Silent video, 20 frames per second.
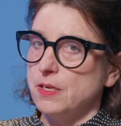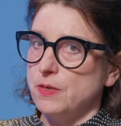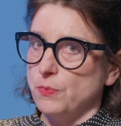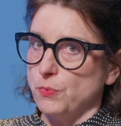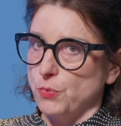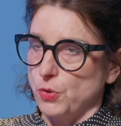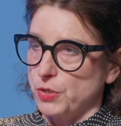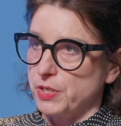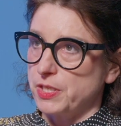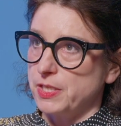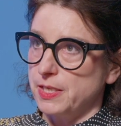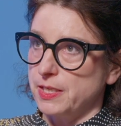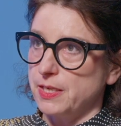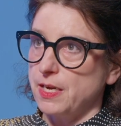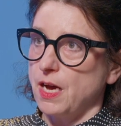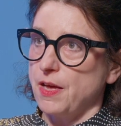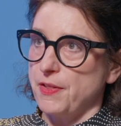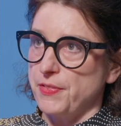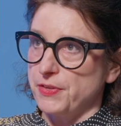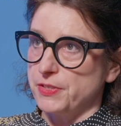Working
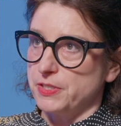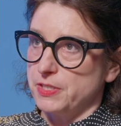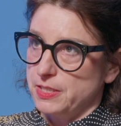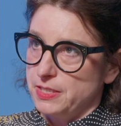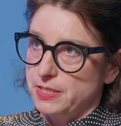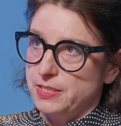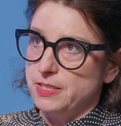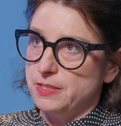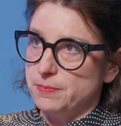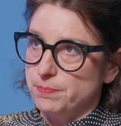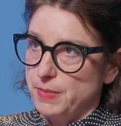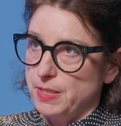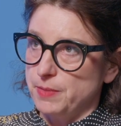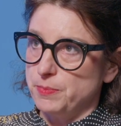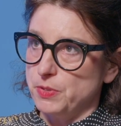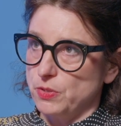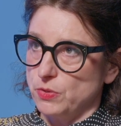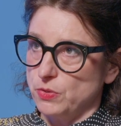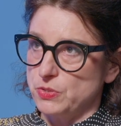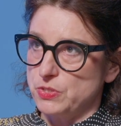under the heat,
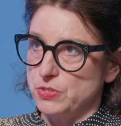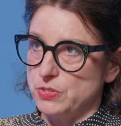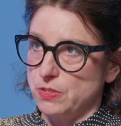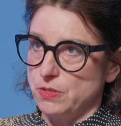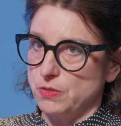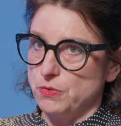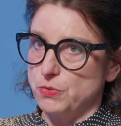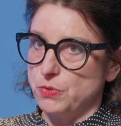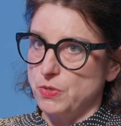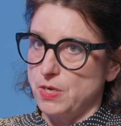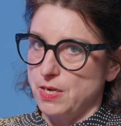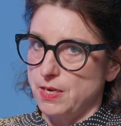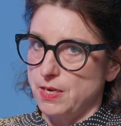maybe also